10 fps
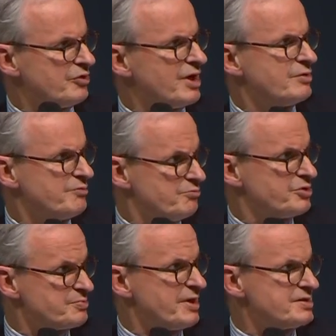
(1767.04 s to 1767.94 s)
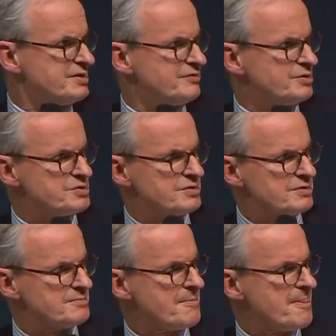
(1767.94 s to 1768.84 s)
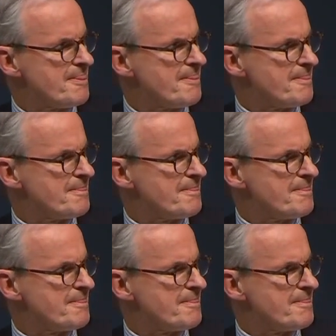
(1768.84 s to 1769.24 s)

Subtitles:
our prosperity in the future. Yeah.